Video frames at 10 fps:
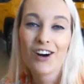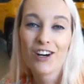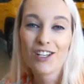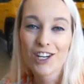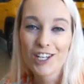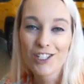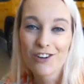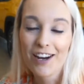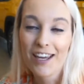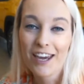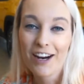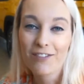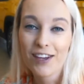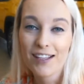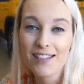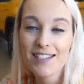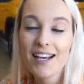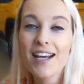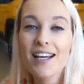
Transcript: our Dodge Grand Caravans.